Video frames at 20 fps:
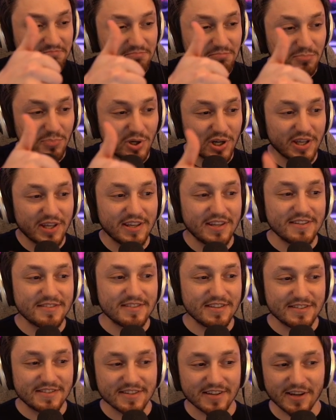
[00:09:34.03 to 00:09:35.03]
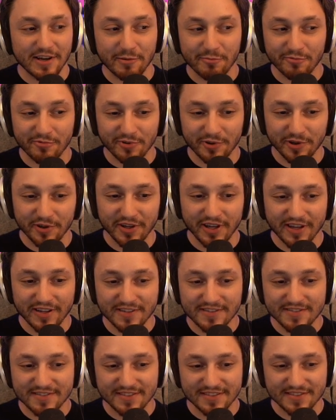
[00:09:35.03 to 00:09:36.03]
pretty easy time for you
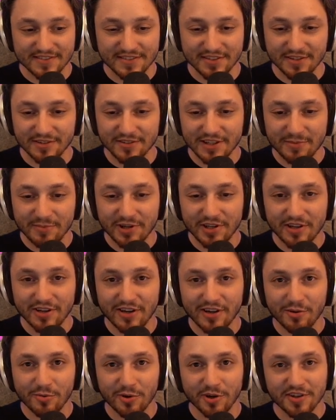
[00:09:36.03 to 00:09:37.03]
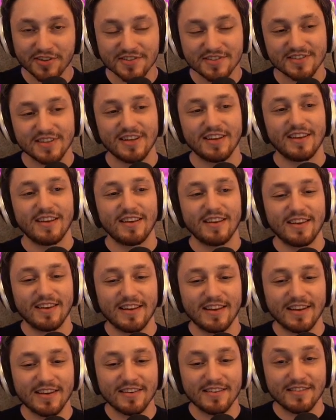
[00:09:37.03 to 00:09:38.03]
guys. So let me know how it works,
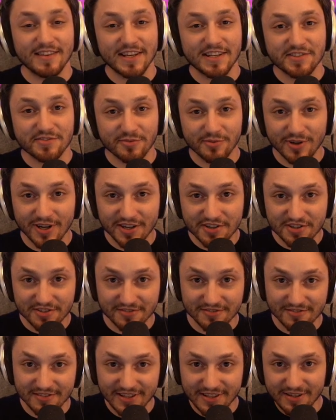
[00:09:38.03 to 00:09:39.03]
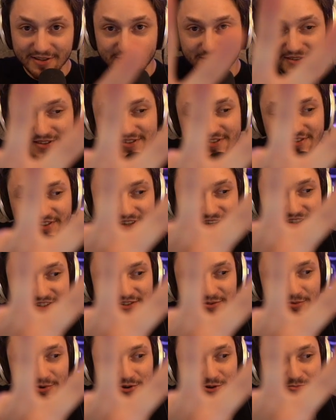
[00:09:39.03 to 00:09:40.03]
and thanks for watching. See you guys
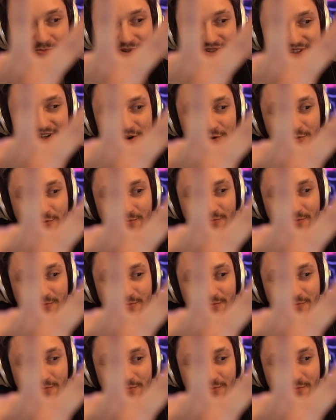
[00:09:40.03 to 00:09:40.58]
tomorrow. Peace out.